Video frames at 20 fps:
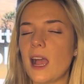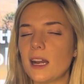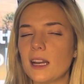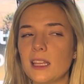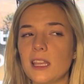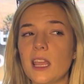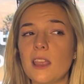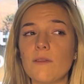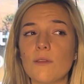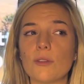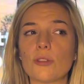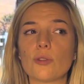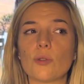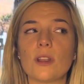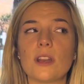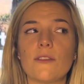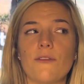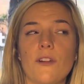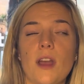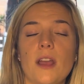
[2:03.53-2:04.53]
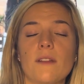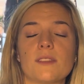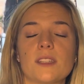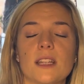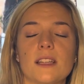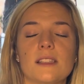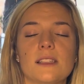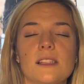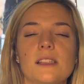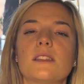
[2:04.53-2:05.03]
of gave you 3 to 5
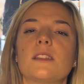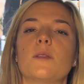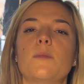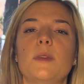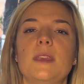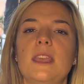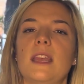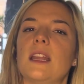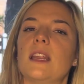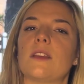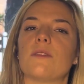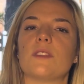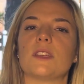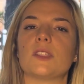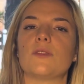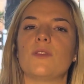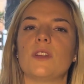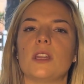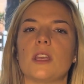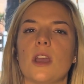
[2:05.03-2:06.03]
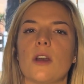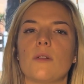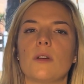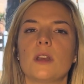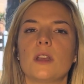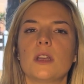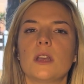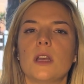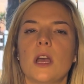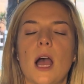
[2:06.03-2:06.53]
sentences in the beginning of this video.
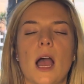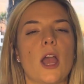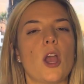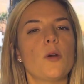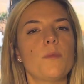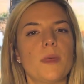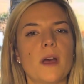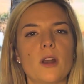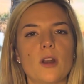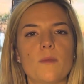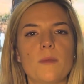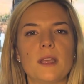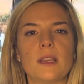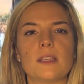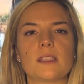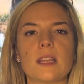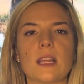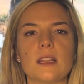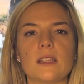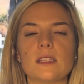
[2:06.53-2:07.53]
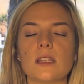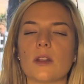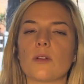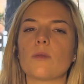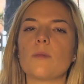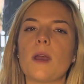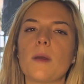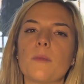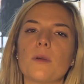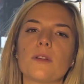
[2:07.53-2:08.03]
I hope that all makes sense. And
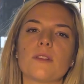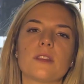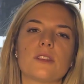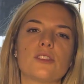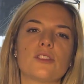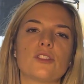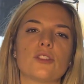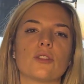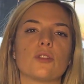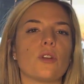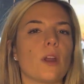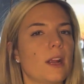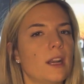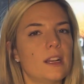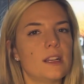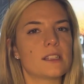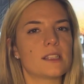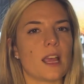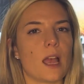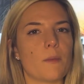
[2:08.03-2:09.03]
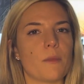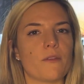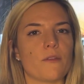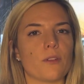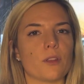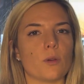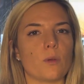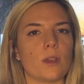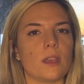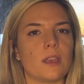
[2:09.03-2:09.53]
remember, this is your graded assignment for
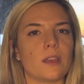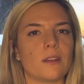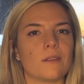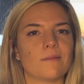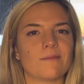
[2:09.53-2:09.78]
the week.